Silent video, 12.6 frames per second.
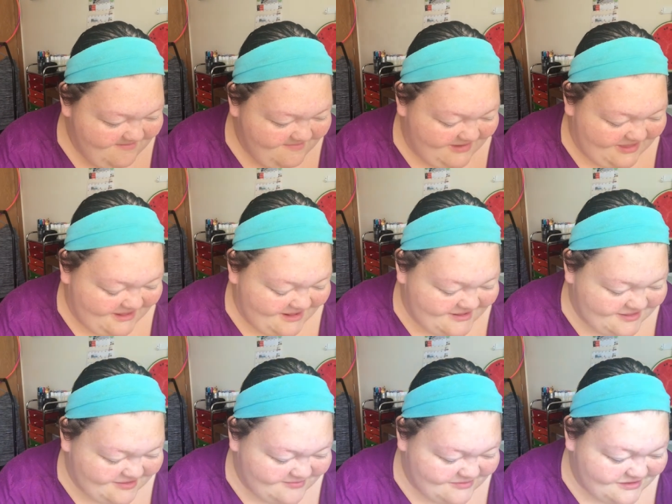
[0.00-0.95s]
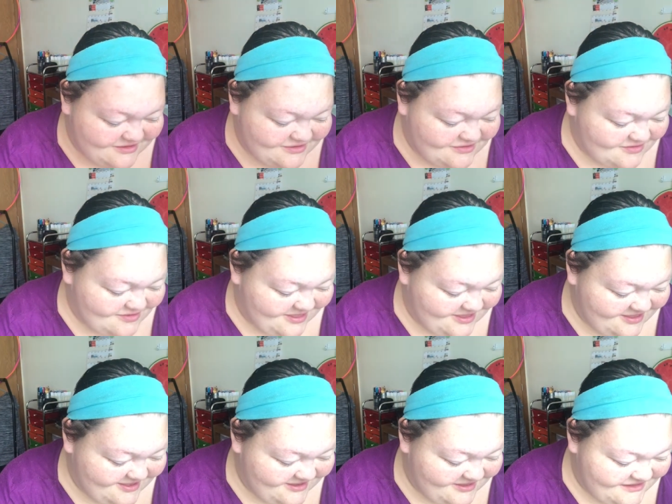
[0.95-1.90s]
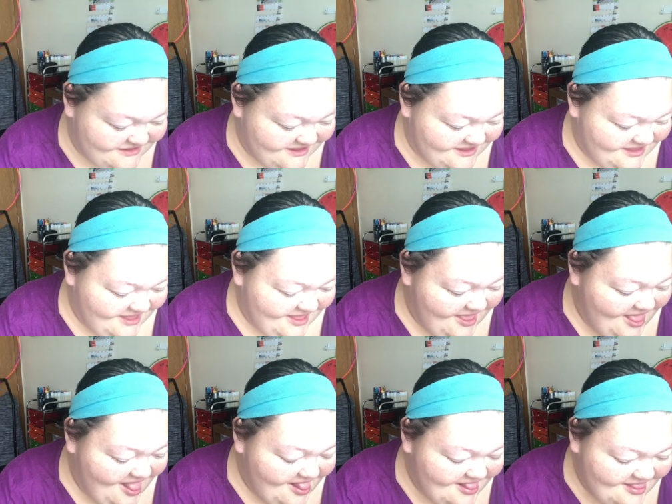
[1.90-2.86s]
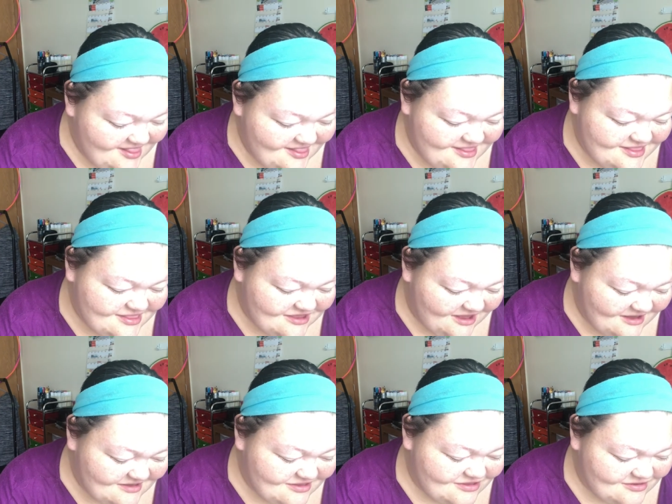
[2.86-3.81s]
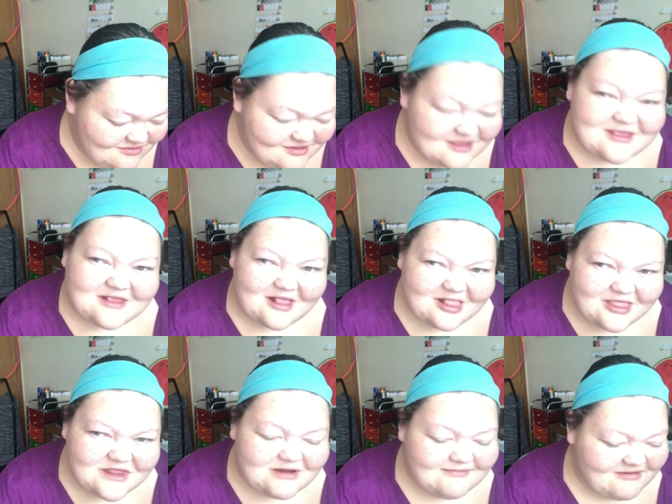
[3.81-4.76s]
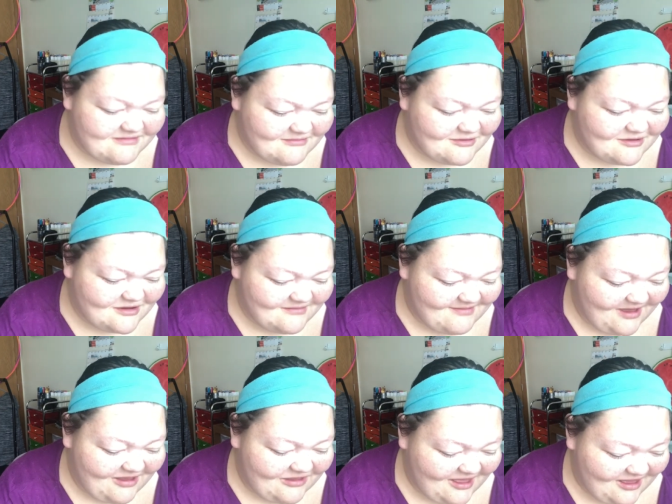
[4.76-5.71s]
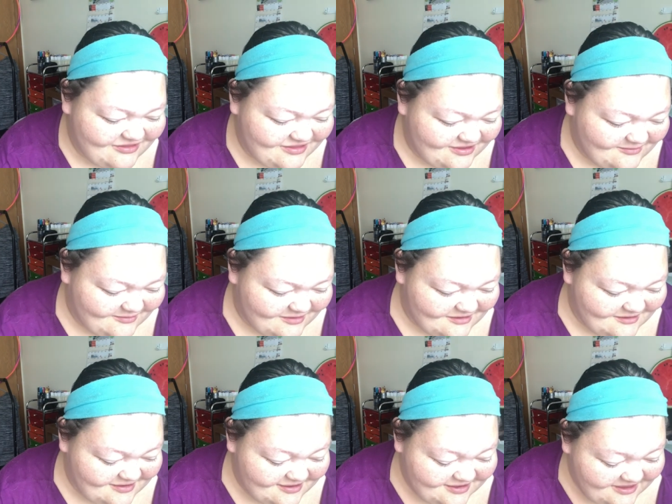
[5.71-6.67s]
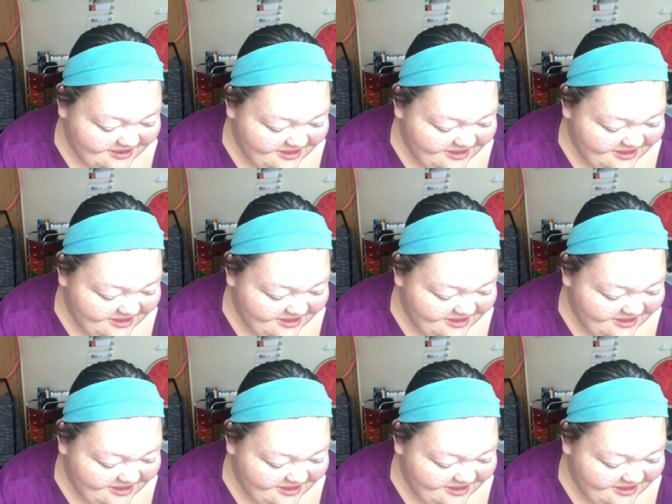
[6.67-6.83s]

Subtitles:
But I just wanted to, like I said, talk to you just a little bit more about how this works.